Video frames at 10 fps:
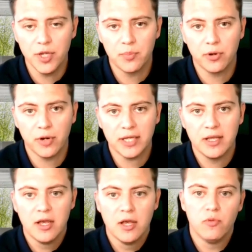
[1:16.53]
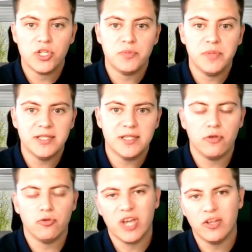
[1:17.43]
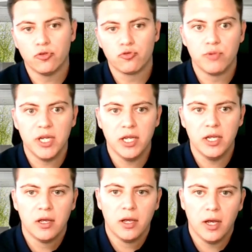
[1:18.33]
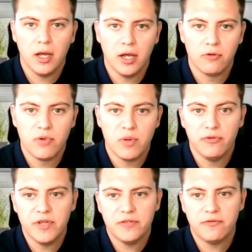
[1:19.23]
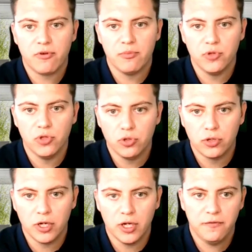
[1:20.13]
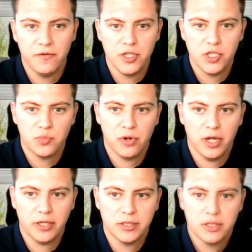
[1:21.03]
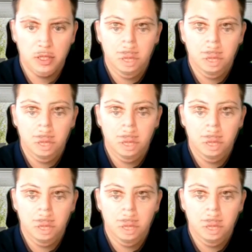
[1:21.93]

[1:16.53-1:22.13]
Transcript: product, which means that you cannot really remove it from your finished products.